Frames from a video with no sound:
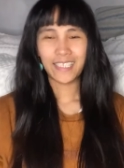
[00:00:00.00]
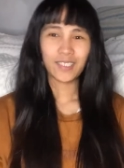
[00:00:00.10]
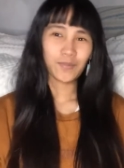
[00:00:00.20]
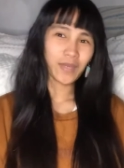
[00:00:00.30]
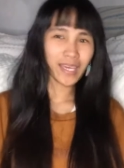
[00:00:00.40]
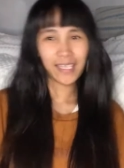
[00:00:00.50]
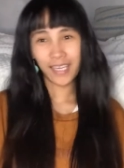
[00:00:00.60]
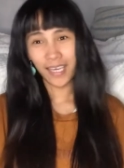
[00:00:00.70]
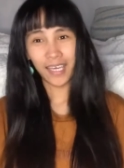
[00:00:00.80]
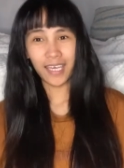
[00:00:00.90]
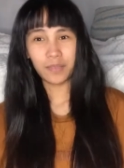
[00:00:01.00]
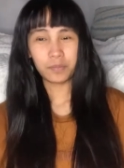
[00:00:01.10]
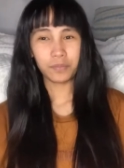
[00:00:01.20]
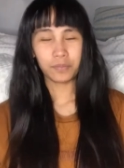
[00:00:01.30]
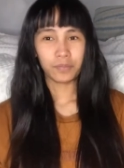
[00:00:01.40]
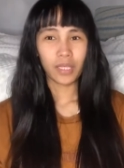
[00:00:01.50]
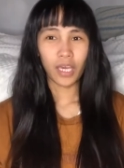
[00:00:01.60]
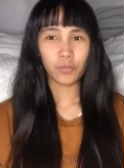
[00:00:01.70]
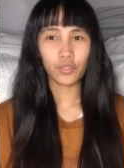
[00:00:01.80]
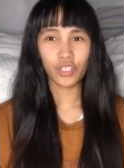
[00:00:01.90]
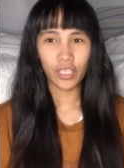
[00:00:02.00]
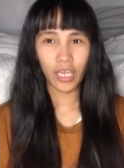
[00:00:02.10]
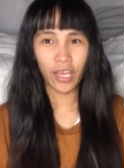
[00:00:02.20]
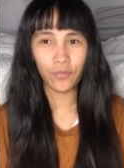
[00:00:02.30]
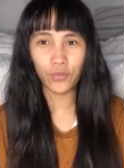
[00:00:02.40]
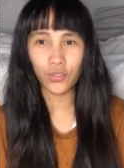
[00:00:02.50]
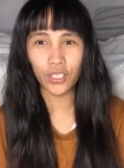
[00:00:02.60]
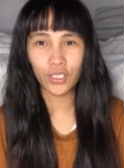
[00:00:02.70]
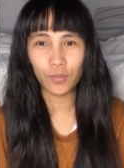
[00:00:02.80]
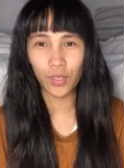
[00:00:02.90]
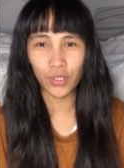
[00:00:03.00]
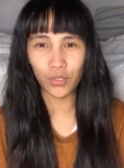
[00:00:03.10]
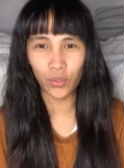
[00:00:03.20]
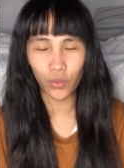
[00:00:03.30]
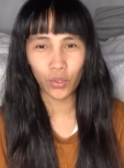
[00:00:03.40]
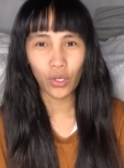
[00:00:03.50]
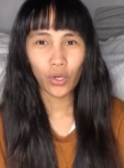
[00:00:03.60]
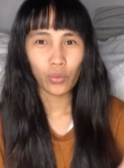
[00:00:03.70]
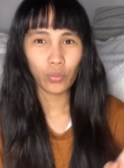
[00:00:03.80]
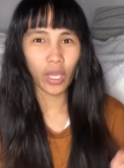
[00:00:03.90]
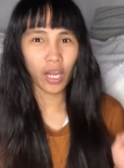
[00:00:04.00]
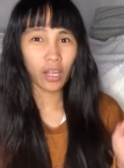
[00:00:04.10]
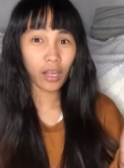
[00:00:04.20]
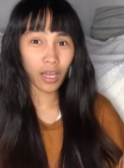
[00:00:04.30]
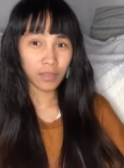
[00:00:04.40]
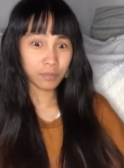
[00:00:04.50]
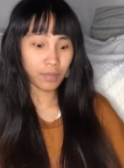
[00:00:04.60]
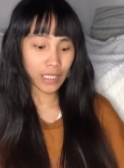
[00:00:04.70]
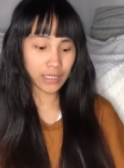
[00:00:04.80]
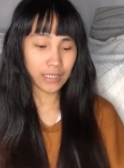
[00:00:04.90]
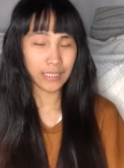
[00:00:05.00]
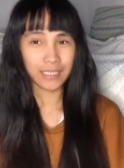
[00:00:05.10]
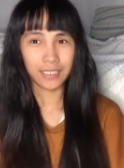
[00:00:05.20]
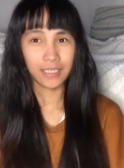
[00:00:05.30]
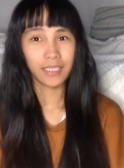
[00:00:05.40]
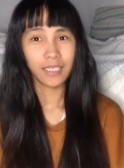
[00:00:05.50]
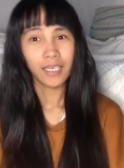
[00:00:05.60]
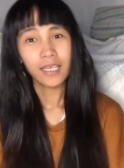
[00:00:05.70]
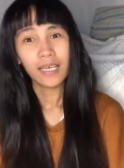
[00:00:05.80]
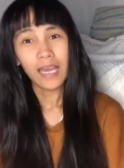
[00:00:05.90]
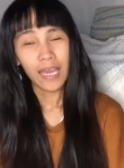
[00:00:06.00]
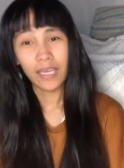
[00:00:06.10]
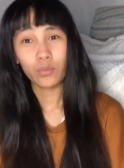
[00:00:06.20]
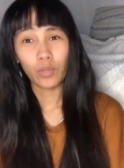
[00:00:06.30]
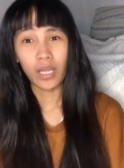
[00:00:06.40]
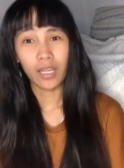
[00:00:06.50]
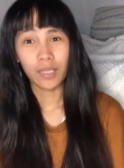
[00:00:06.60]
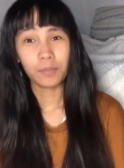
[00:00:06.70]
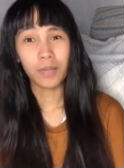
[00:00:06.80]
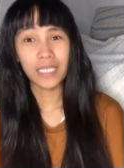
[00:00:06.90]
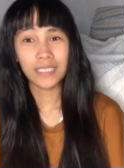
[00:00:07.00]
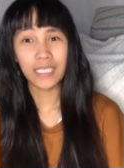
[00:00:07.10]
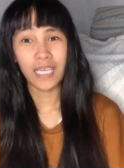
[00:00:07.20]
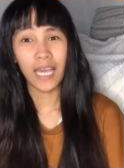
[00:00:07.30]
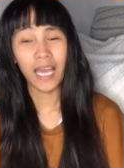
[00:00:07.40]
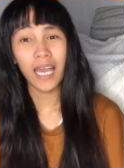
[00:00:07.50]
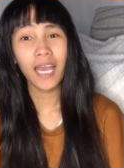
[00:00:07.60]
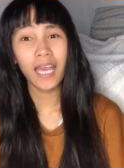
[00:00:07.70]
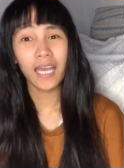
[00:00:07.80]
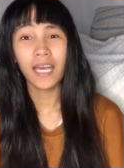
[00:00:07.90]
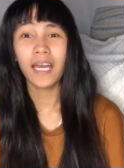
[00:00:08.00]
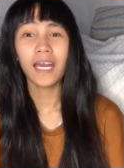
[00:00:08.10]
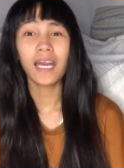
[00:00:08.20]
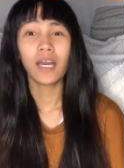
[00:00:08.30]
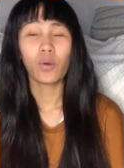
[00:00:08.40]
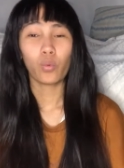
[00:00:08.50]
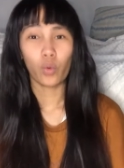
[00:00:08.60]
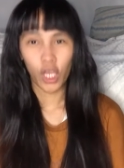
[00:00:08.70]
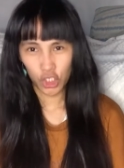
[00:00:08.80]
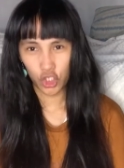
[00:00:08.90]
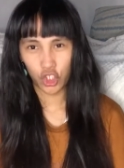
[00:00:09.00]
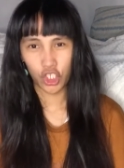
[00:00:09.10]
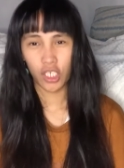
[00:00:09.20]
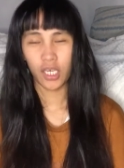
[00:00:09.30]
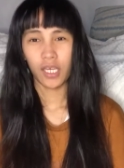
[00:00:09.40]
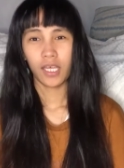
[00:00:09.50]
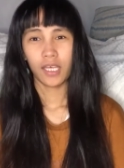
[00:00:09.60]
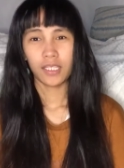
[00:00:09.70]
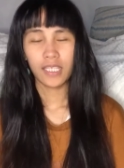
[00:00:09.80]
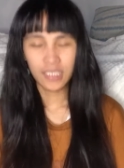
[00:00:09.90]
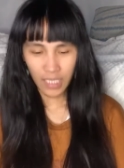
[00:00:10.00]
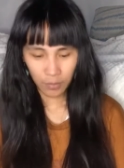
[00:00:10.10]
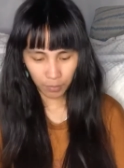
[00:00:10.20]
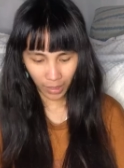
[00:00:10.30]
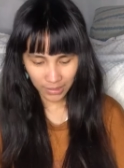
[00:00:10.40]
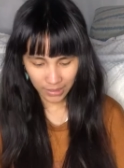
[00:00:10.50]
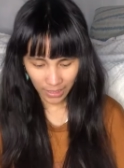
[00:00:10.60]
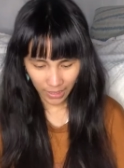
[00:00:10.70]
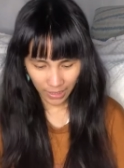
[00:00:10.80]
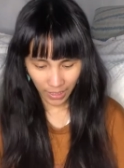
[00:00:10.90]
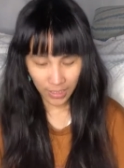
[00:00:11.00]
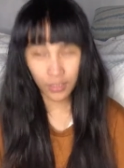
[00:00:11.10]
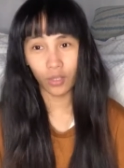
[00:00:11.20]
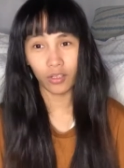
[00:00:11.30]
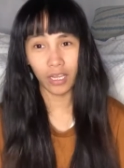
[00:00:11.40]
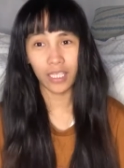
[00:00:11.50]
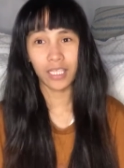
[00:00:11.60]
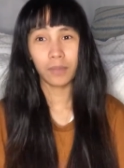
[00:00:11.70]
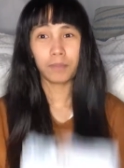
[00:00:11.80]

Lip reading: it's me again, MJ Live. Today's video, we are unboxing. And we are unboxing a watch. This unboxing is already